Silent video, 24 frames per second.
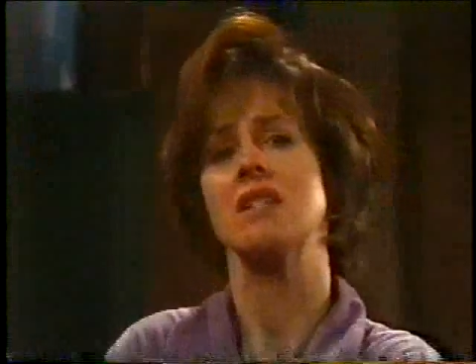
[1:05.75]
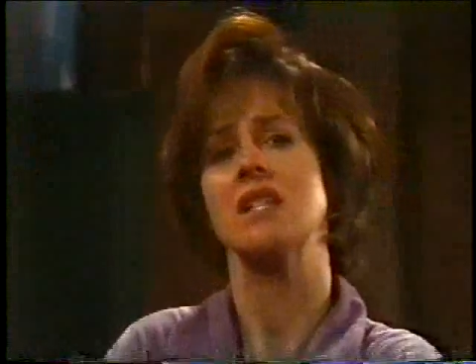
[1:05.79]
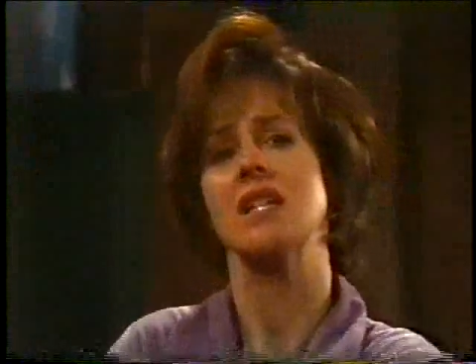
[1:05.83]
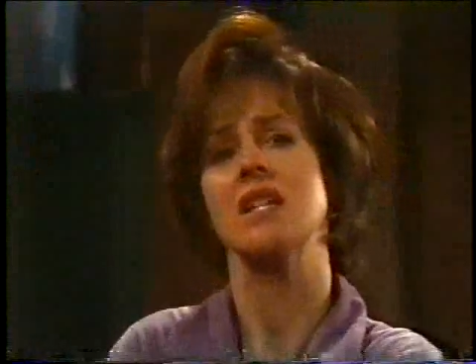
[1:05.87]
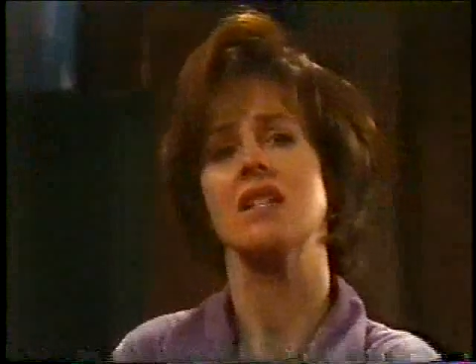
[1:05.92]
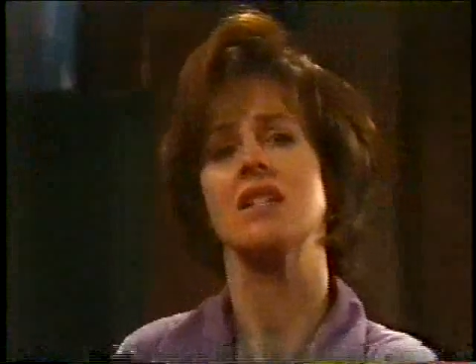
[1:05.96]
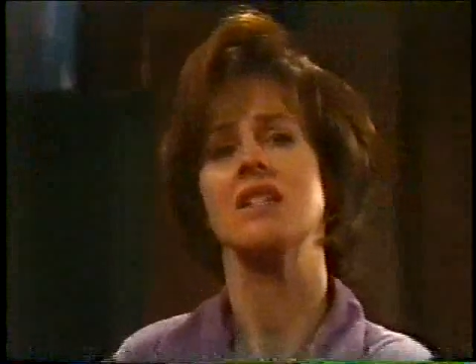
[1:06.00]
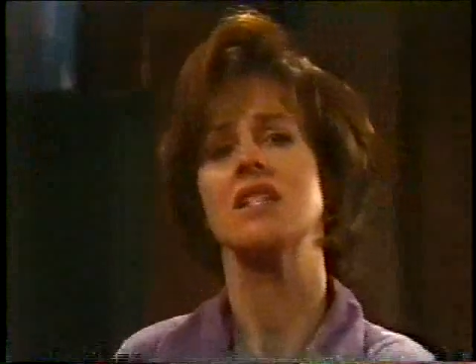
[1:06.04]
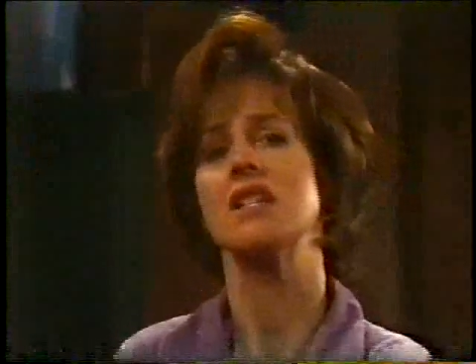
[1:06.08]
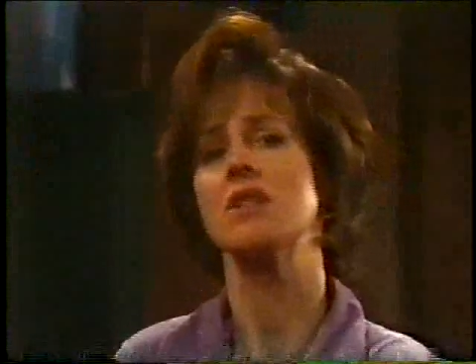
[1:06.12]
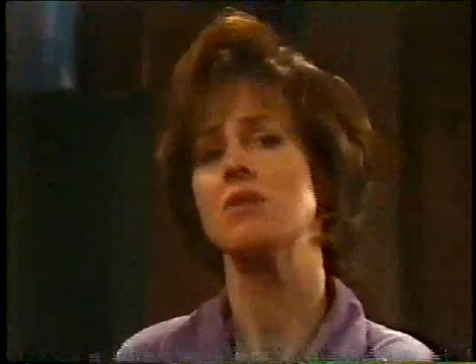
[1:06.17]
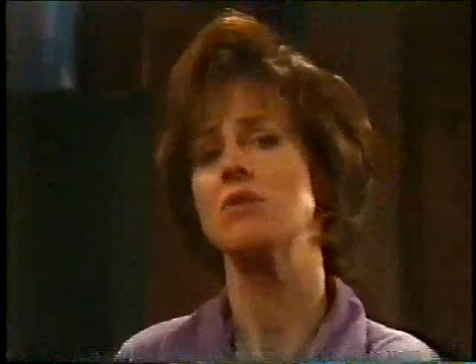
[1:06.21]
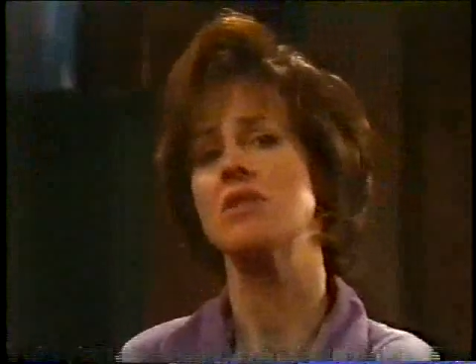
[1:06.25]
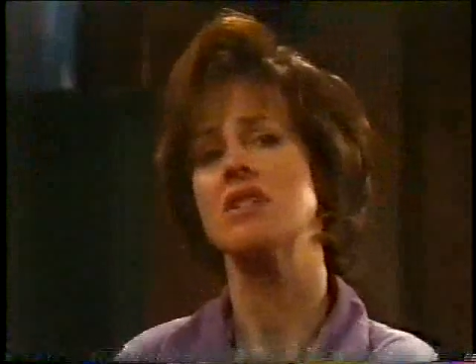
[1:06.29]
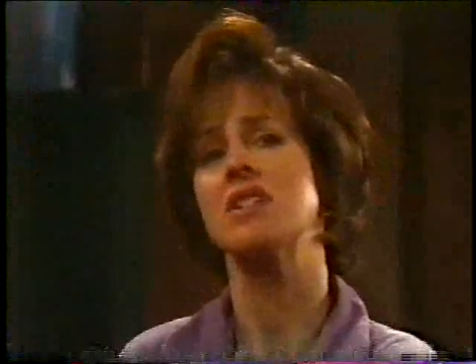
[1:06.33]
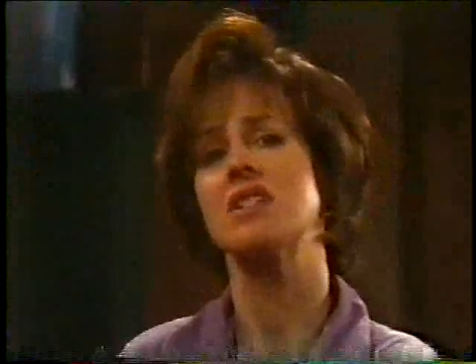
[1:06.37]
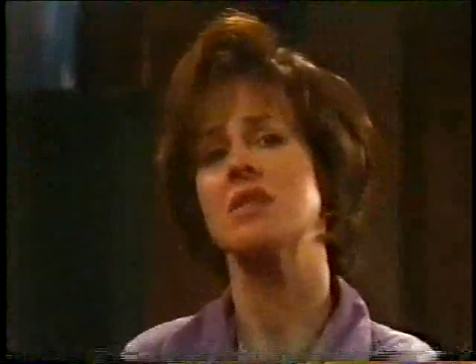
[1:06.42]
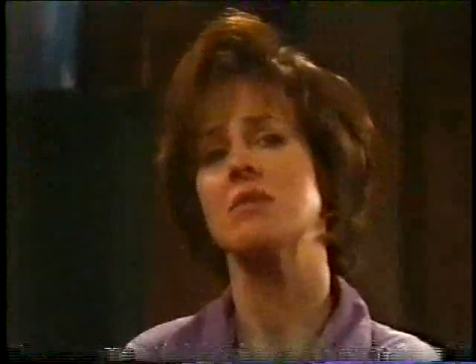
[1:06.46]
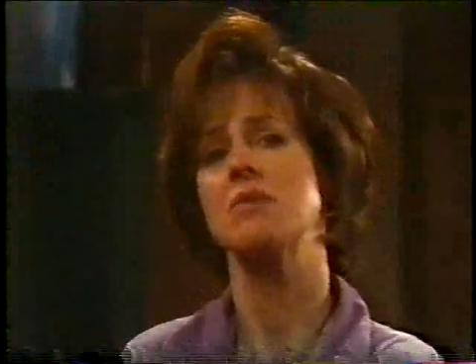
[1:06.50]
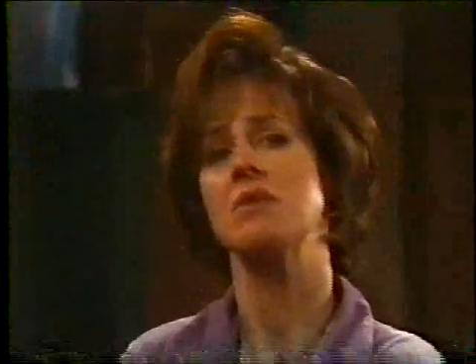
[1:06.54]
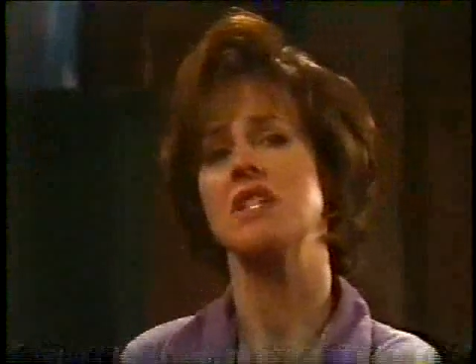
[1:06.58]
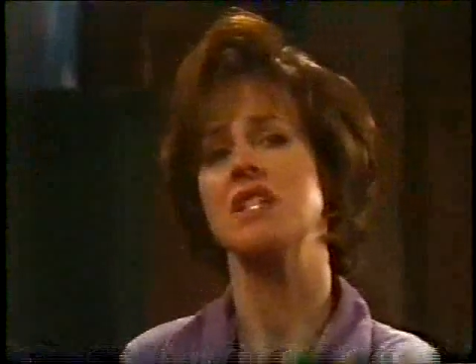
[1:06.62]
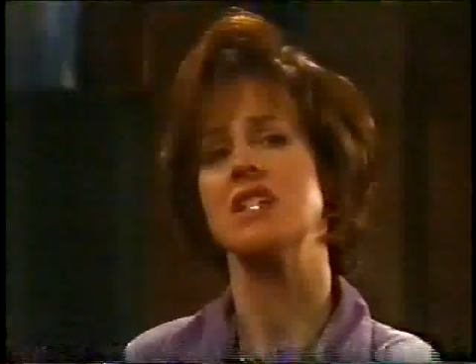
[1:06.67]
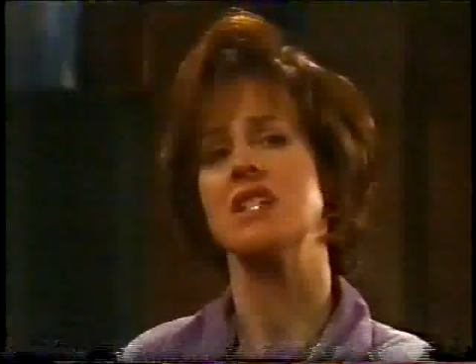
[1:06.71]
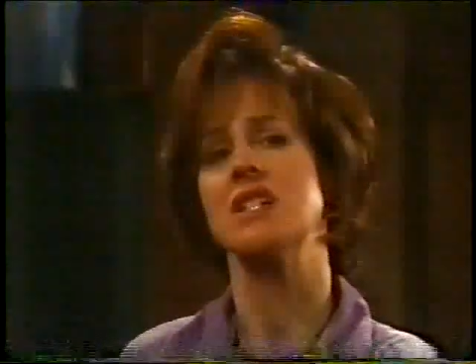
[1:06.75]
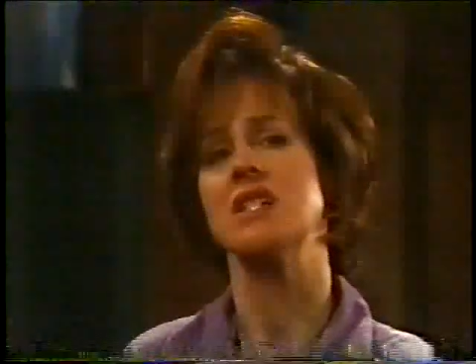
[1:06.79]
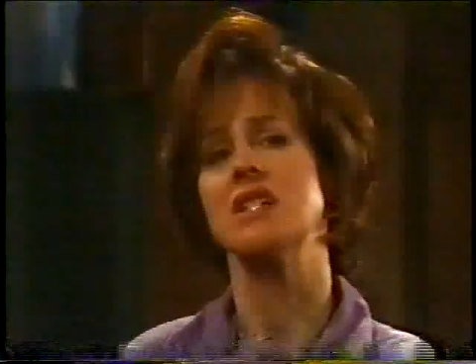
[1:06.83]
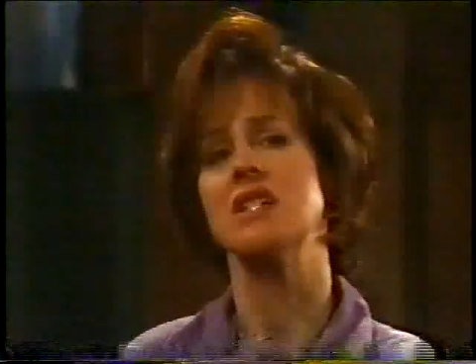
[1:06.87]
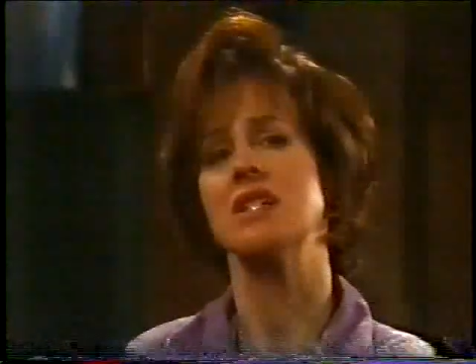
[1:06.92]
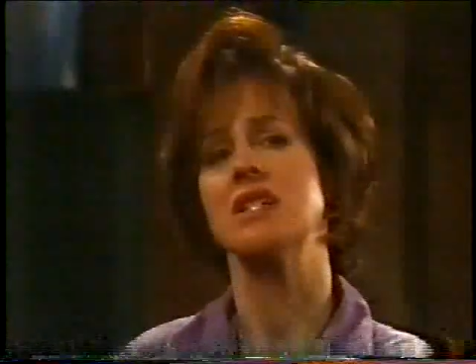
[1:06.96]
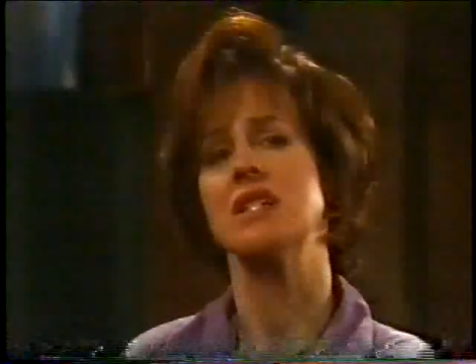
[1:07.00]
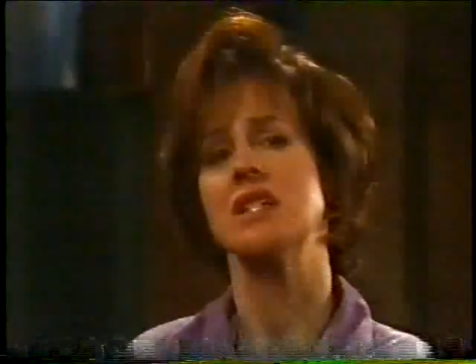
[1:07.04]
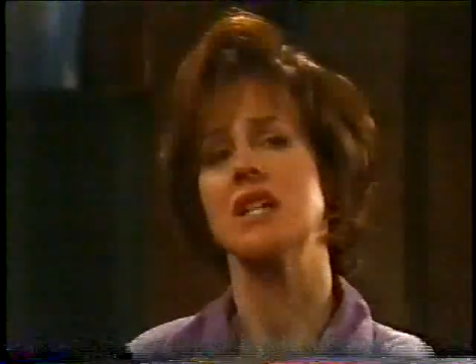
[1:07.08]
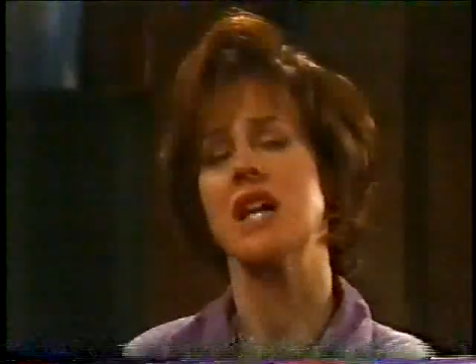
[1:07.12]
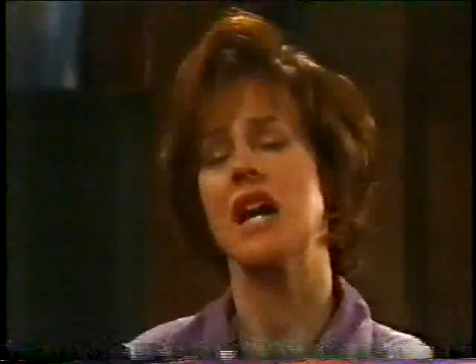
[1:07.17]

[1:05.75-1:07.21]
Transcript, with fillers: dancing with some young,